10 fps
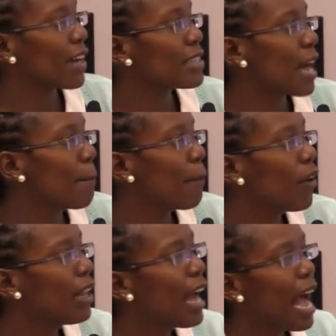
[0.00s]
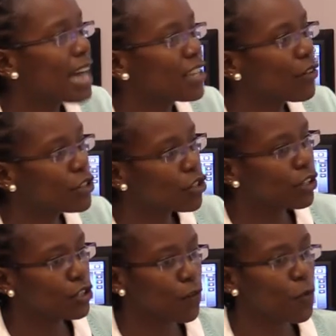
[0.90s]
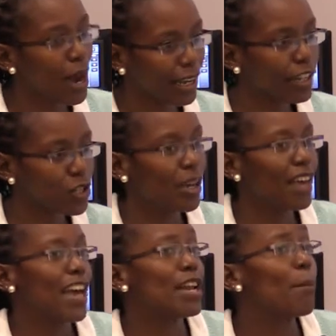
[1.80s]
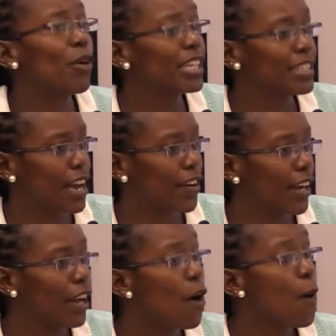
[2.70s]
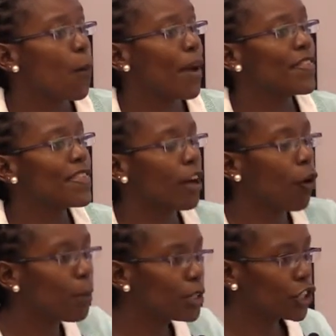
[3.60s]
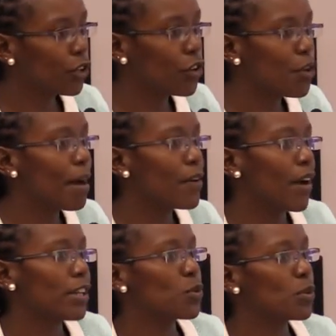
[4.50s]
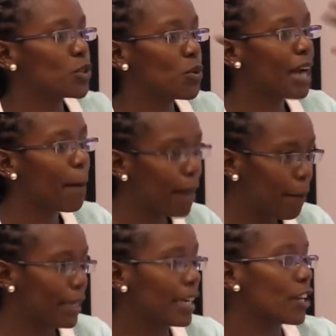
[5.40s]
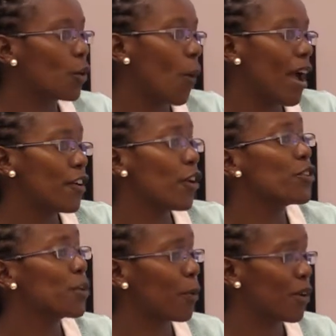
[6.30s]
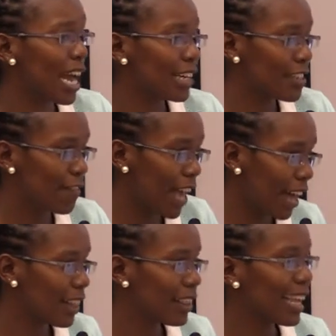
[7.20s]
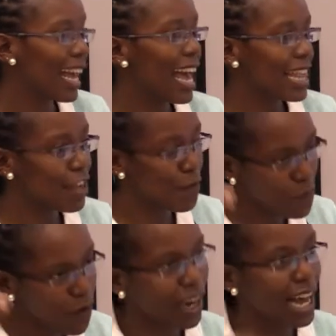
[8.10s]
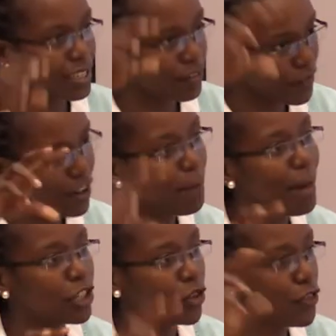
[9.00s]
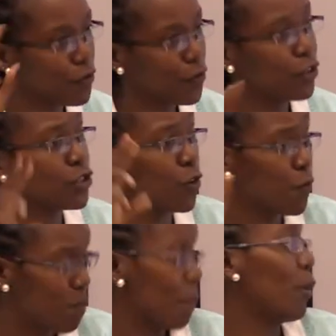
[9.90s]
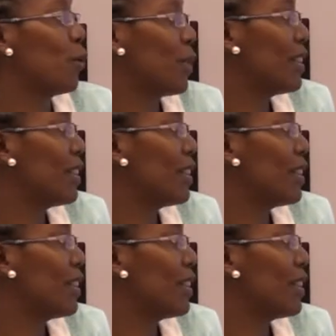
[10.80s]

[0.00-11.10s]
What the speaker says: example, as a result of working together in monitoring, when the Commission on Human Rights was doing a public inquiry on reproductive health, they focused very much on the voice of people